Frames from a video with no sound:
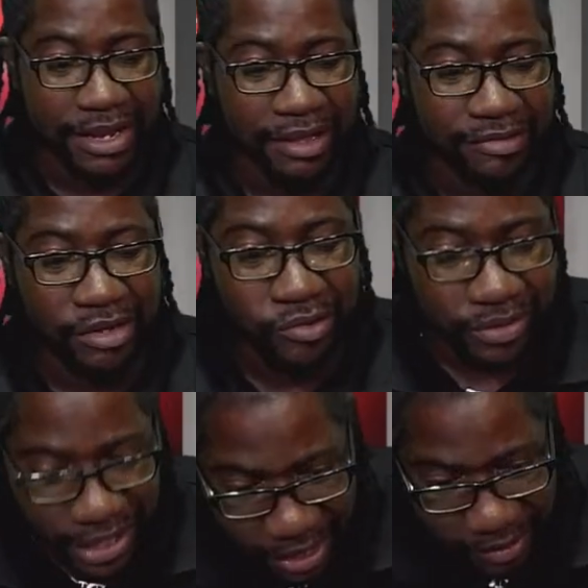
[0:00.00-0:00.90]
that's a new
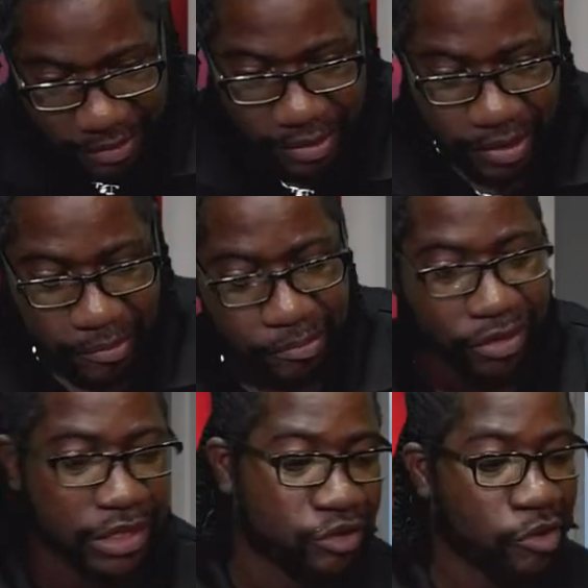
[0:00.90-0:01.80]
day.
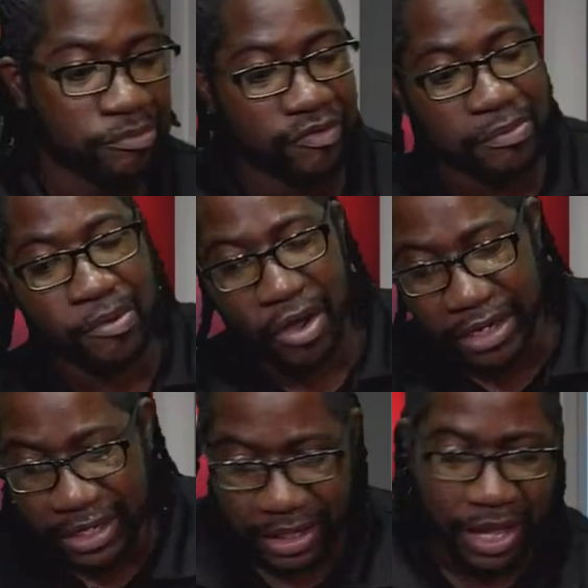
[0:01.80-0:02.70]
But in terms of the
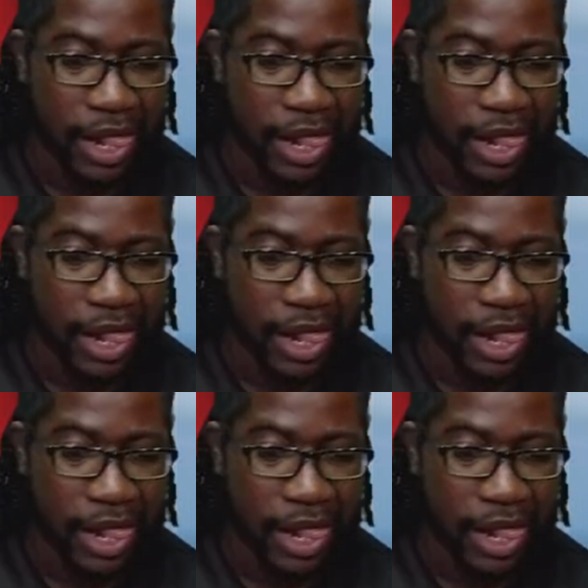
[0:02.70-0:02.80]
morning,